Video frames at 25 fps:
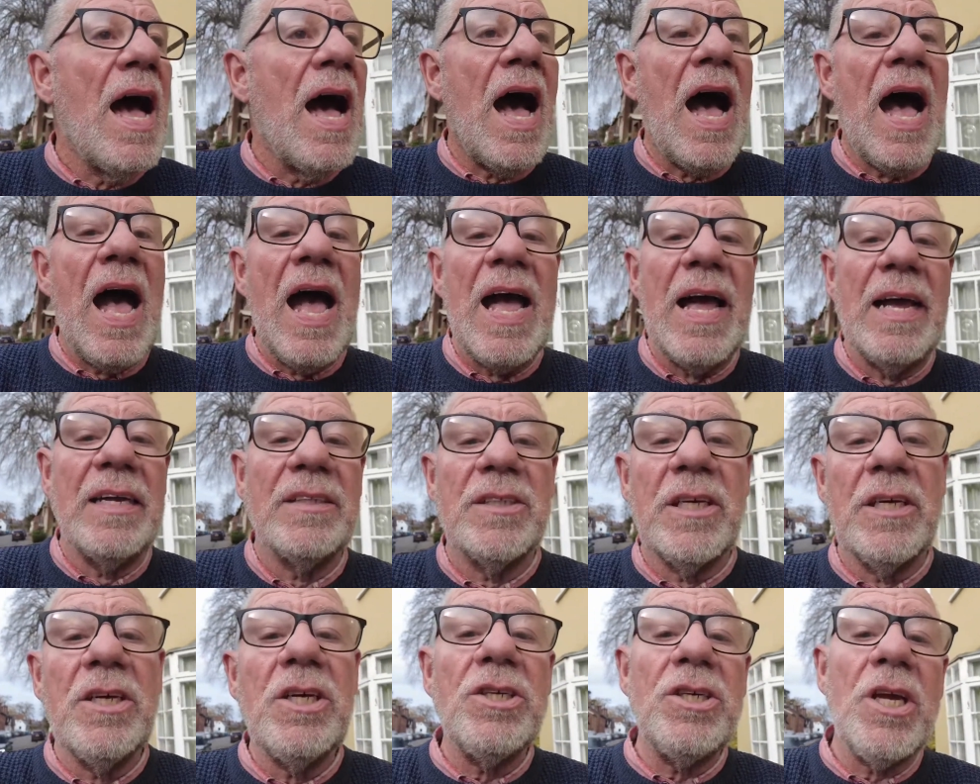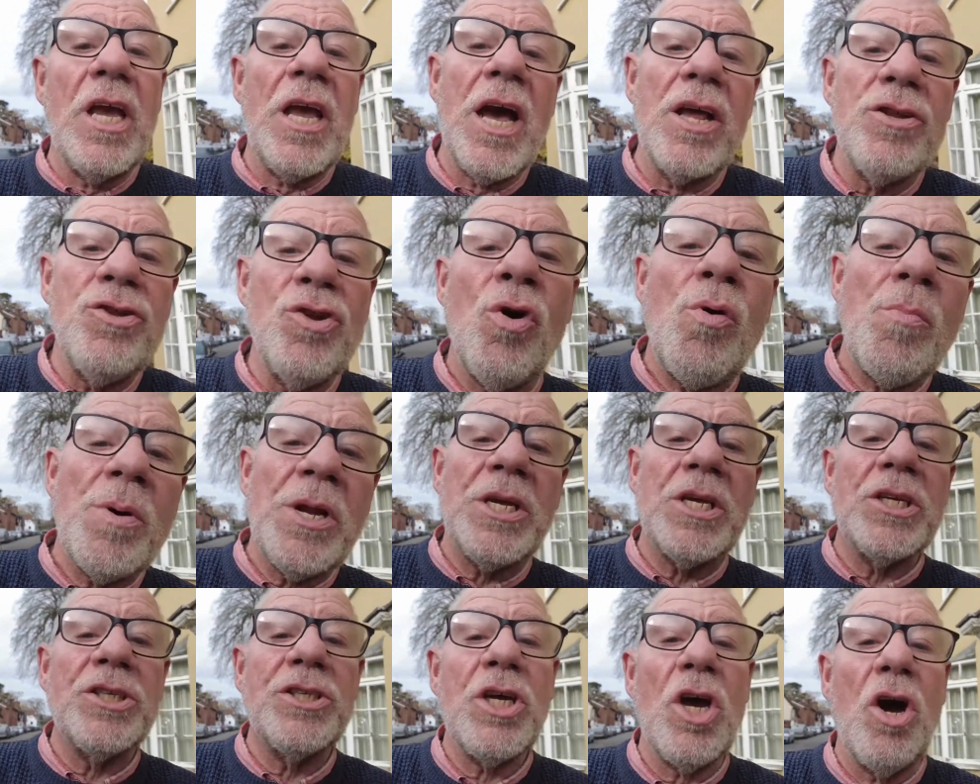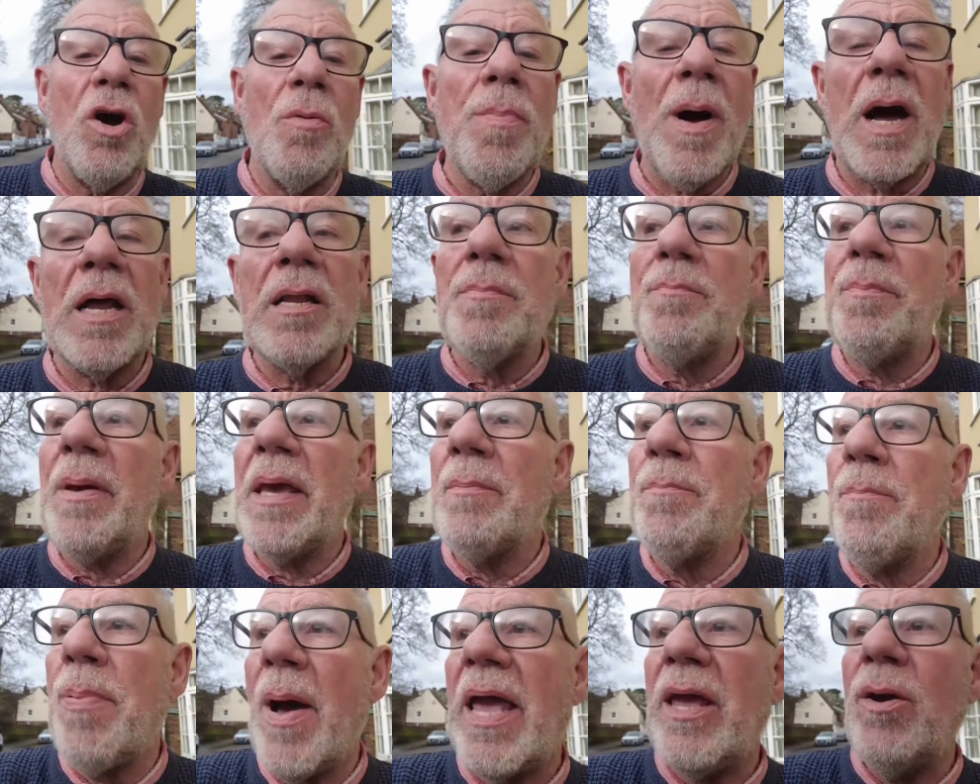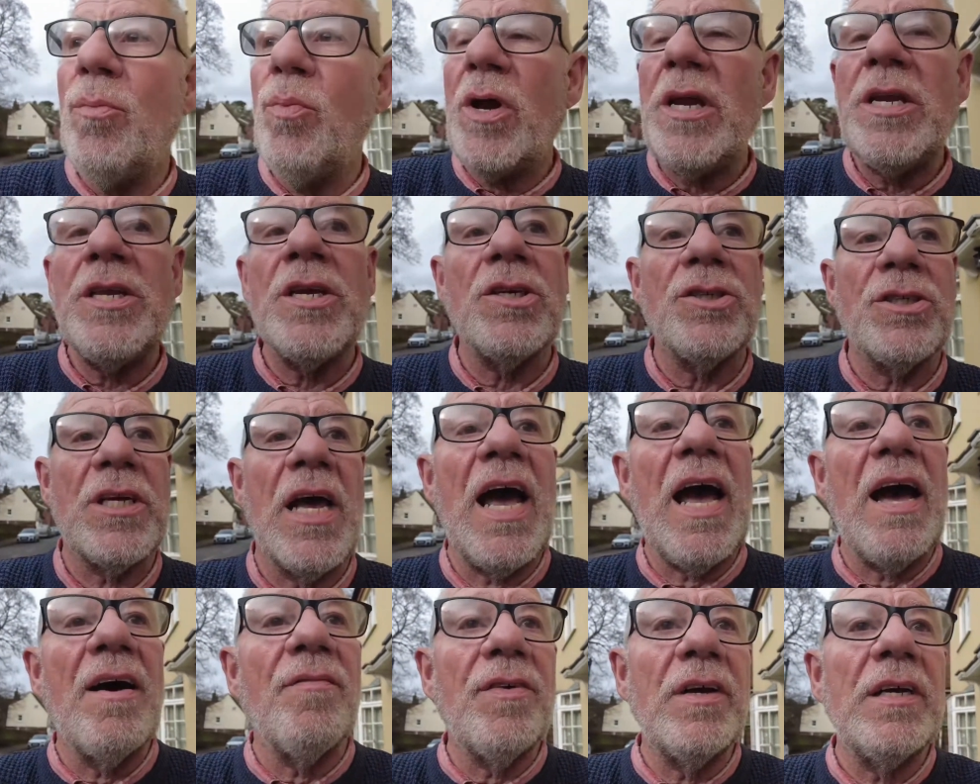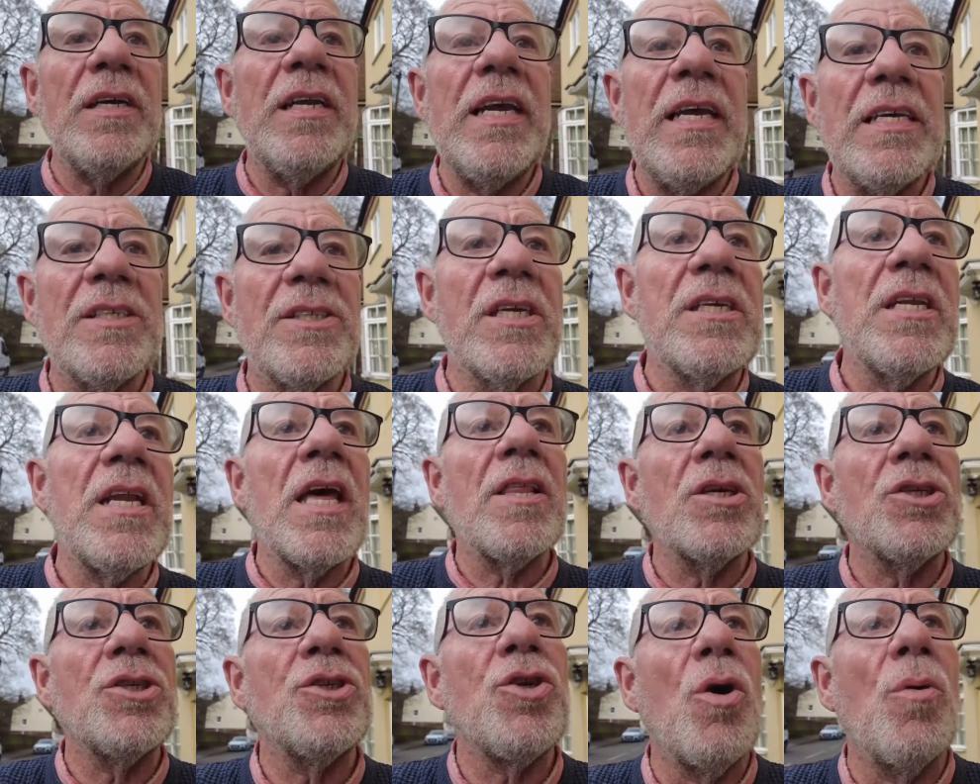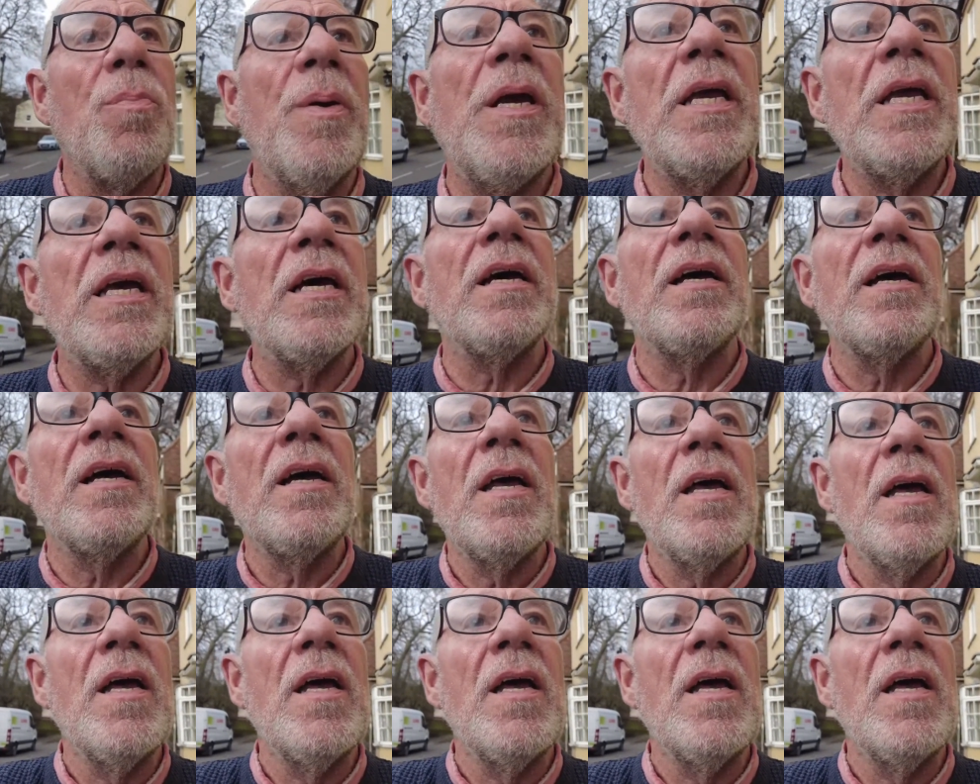and normally you can tell by the big bay windows I have. And here's another shop here.